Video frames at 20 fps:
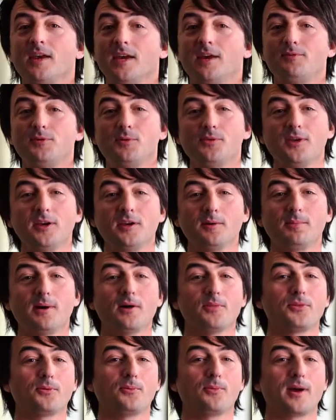If you think
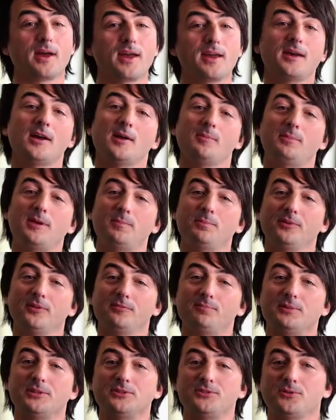about the way people
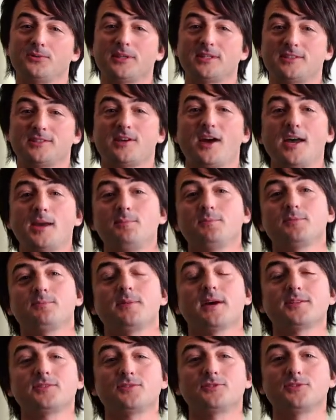have been doing typed
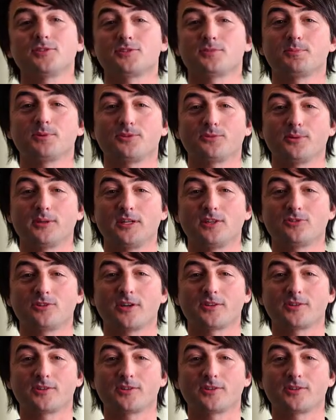messages between each